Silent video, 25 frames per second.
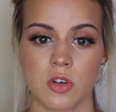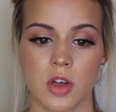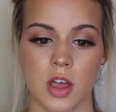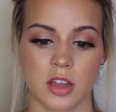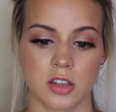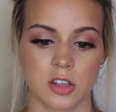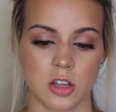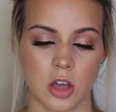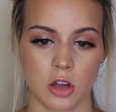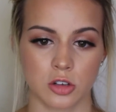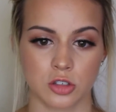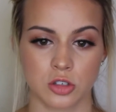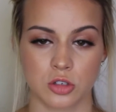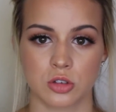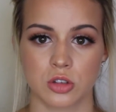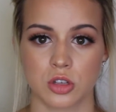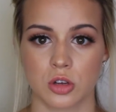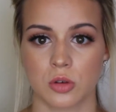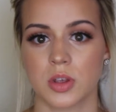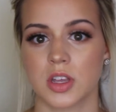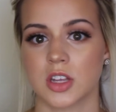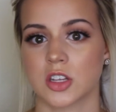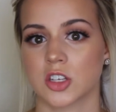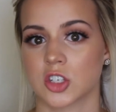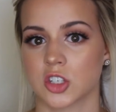I talked you
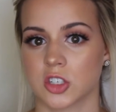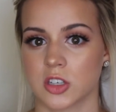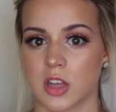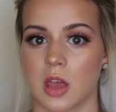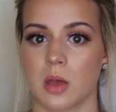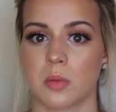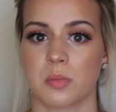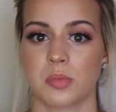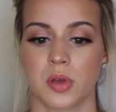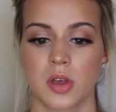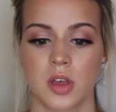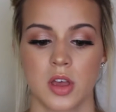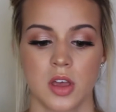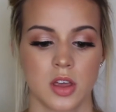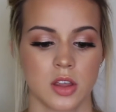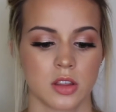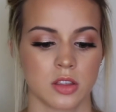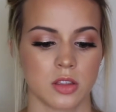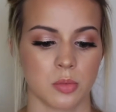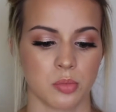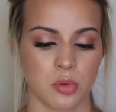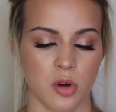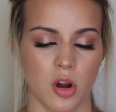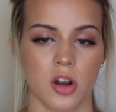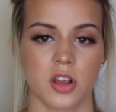through each step,
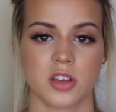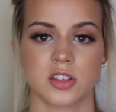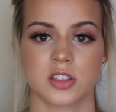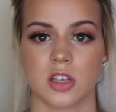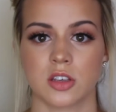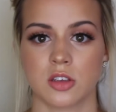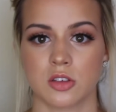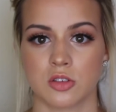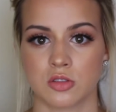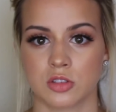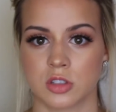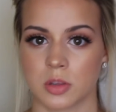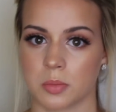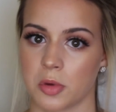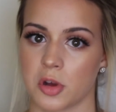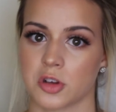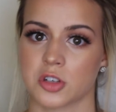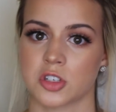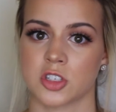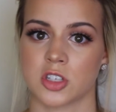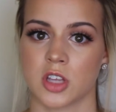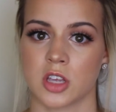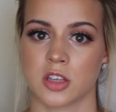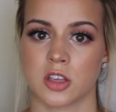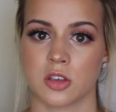the products I use, the
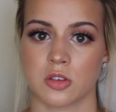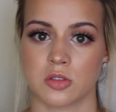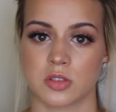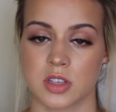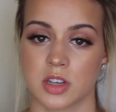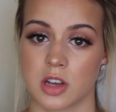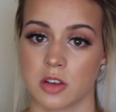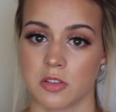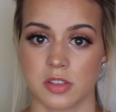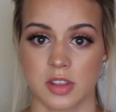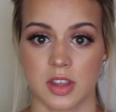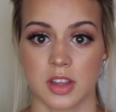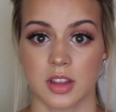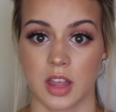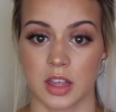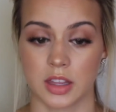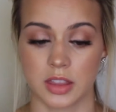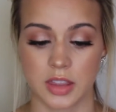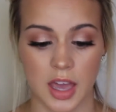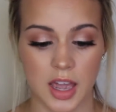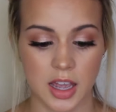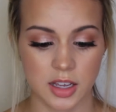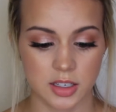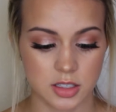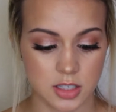brushes I use, and everything like
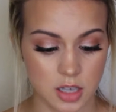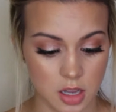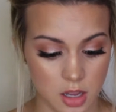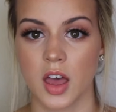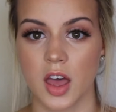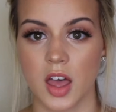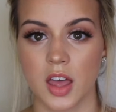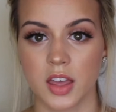that.